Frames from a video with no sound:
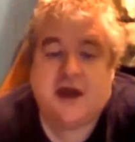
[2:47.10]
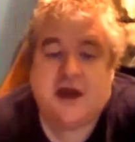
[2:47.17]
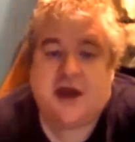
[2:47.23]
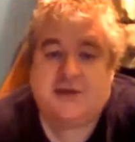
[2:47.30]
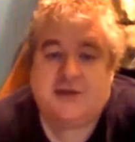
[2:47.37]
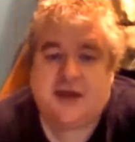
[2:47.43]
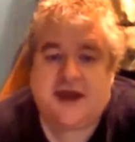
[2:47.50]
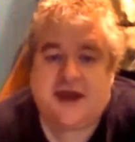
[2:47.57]

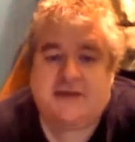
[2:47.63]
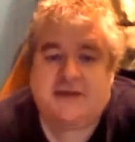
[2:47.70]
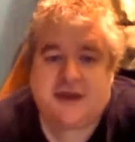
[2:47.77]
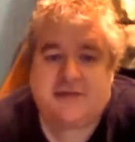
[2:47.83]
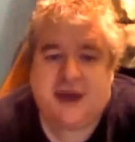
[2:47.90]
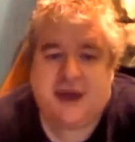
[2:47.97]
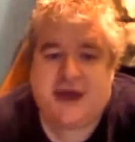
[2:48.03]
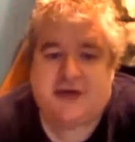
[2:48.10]
I'm glad
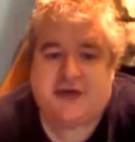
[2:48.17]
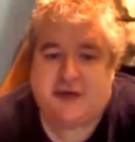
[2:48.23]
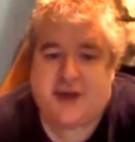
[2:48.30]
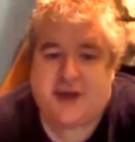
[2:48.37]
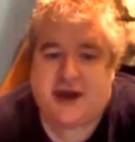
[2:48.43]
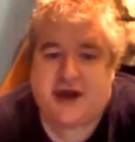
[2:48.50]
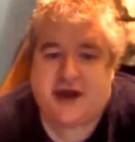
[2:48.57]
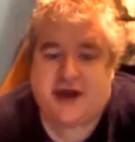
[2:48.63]
my battery
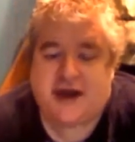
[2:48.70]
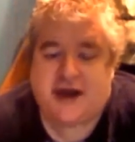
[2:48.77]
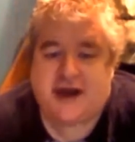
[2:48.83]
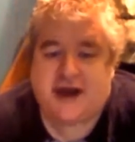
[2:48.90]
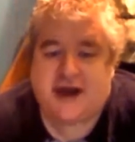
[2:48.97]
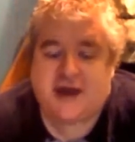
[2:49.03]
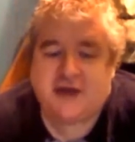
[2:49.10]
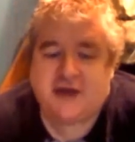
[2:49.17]
ran on
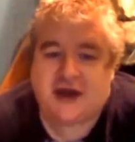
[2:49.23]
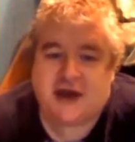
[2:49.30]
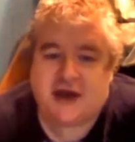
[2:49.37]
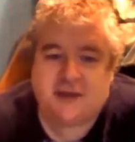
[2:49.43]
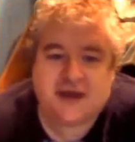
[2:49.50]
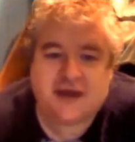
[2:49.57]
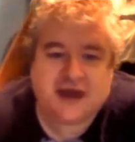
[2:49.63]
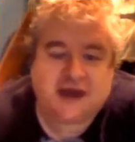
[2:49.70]
that camera. I
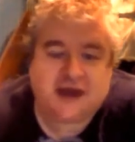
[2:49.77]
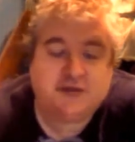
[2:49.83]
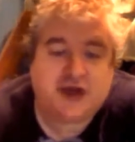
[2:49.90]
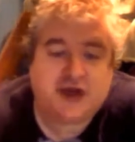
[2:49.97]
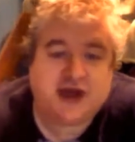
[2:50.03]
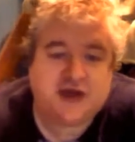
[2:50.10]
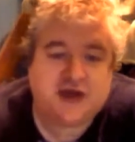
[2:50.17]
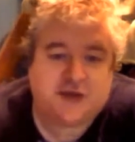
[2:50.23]
mean, I'm
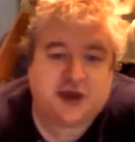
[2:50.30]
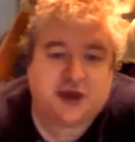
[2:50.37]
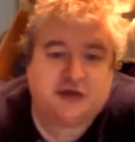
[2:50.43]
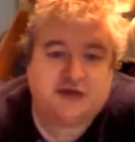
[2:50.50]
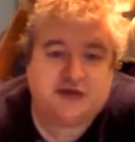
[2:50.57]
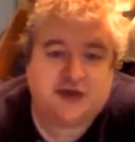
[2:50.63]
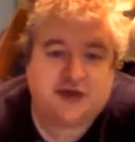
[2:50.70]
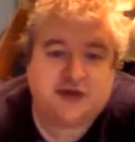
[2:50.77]
changing my
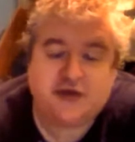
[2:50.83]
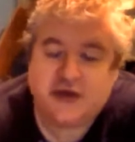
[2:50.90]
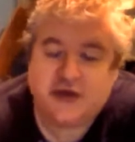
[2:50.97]
review.